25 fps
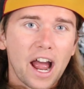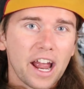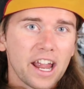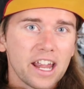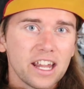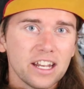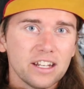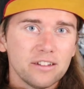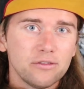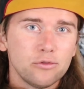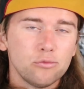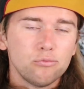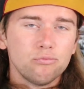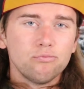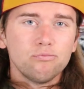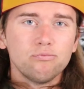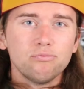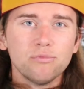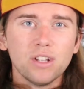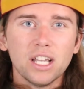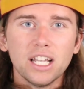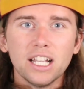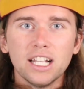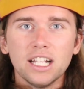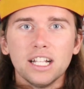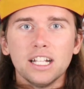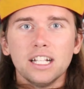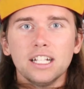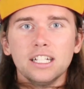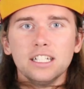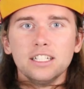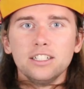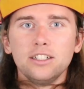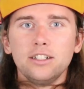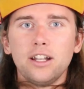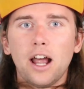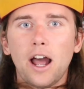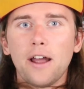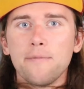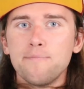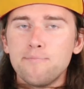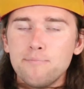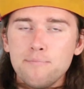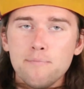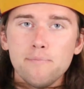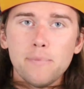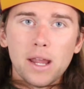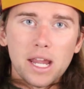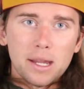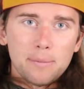I
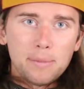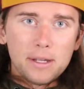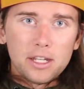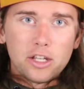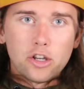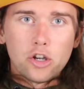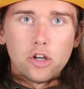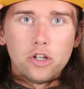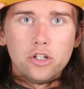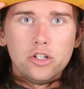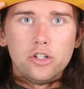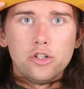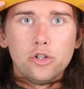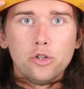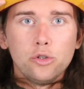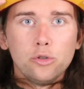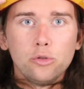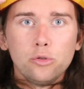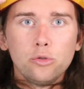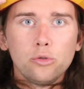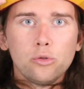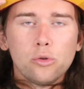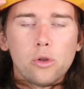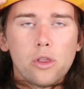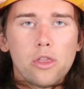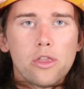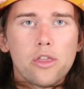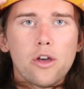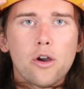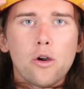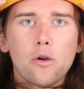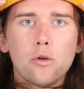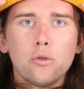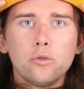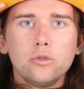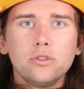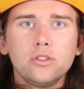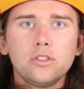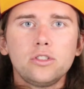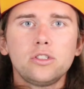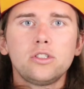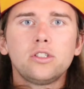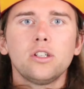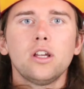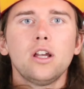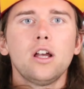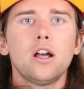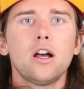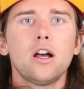maybe could do those,